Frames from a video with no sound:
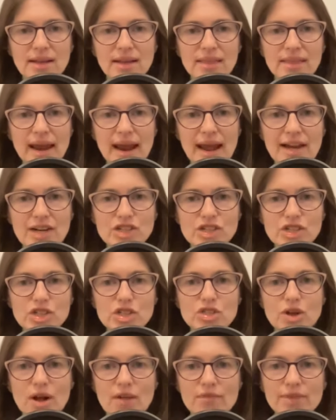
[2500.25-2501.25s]
that actually
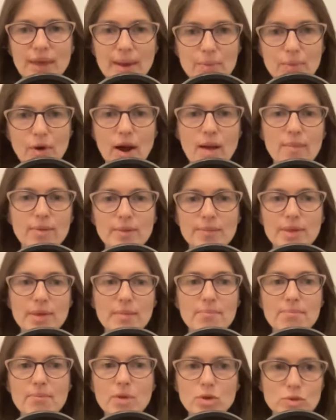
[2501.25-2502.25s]
solved that problem
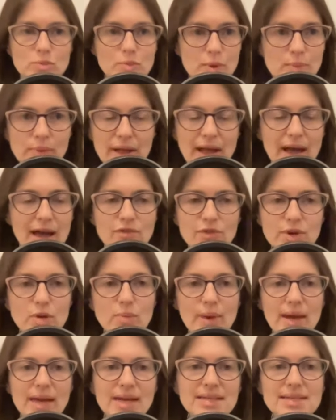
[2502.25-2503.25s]
that most people have when
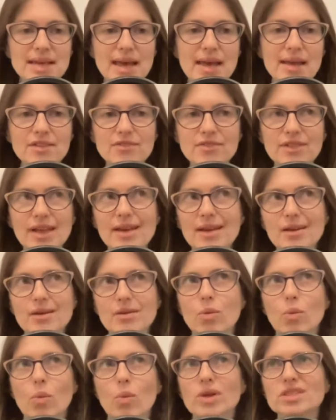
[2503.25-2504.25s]
you meditate of like
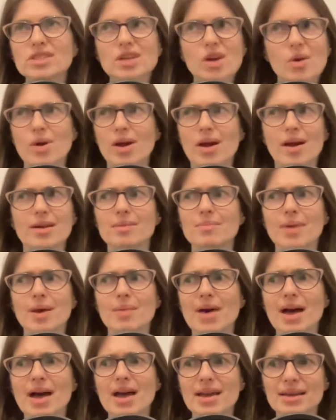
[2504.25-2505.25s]
what's going on in my
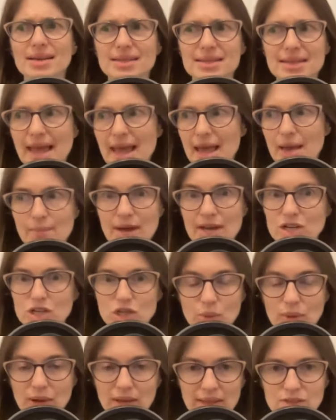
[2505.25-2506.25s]
mind am i
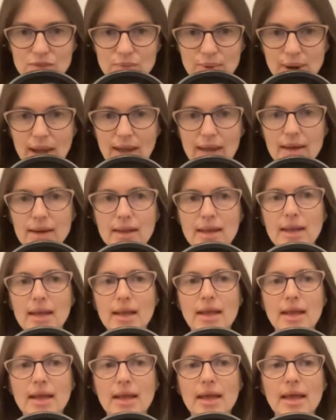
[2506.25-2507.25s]
doing this right
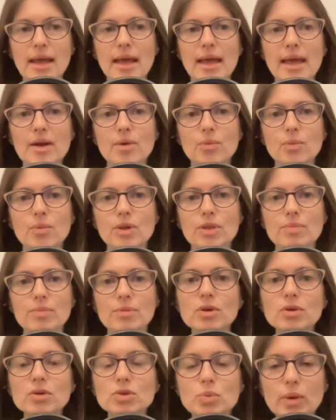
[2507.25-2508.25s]
and with
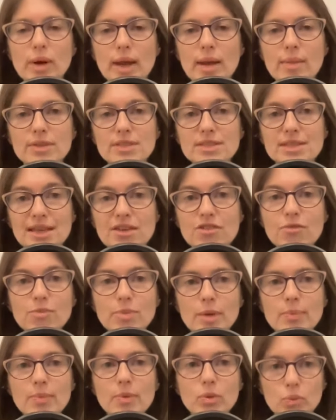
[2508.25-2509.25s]
muse we're able to give
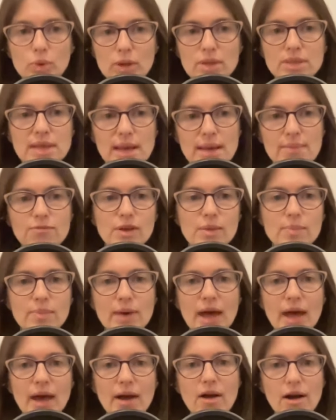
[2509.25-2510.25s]
people real-time
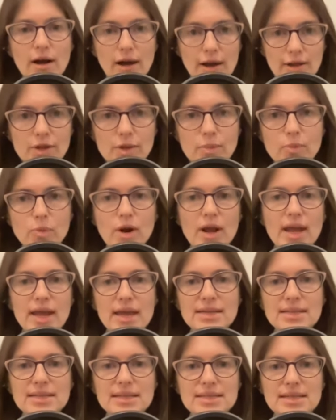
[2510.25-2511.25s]
feedback on their
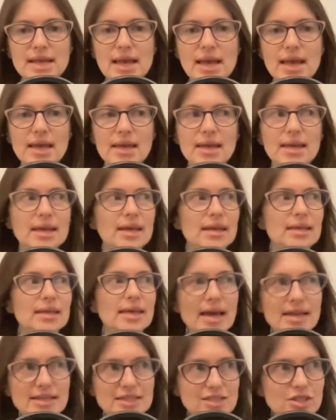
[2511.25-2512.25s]
brain to say
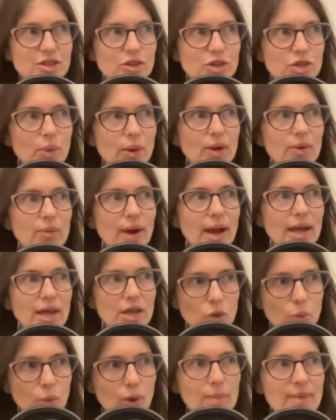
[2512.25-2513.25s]
yes you're doing it right
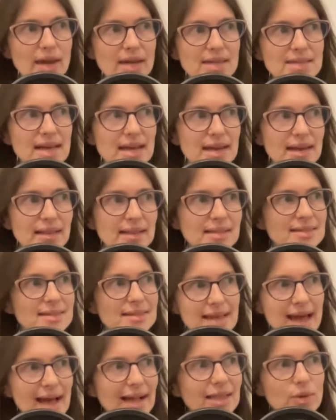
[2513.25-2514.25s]
you are meditating that's
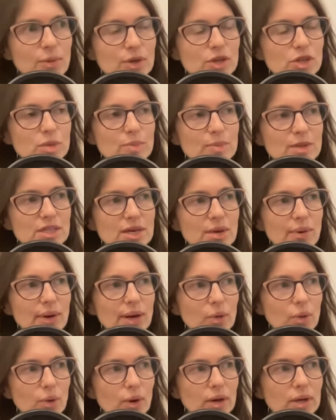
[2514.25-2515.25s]
exactly what you should be
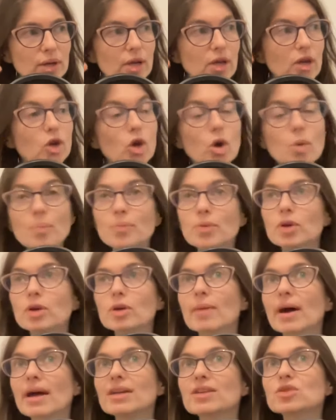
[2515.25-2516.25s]
doing or nope
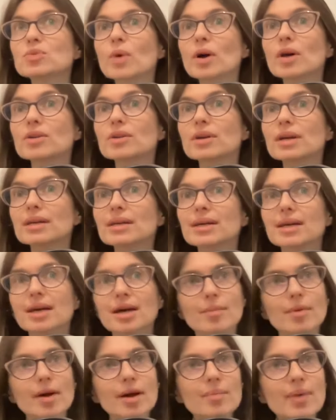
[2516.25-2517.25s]
your mind is wandering
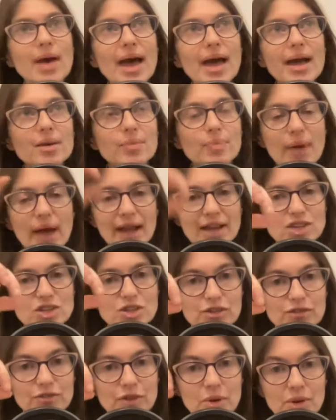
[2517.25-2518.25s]
come on back back to
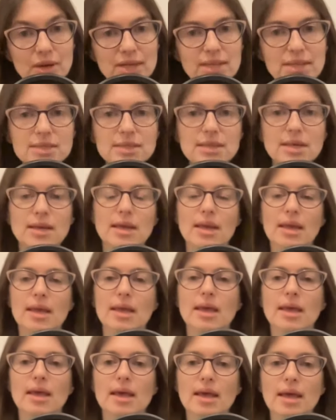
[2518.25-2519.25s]
your focus
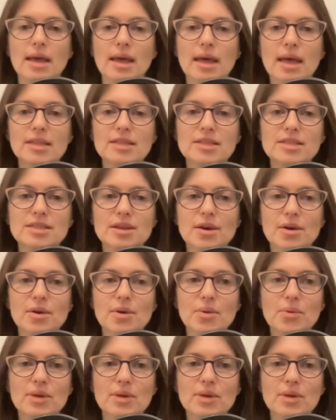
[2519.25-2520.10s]
and so can,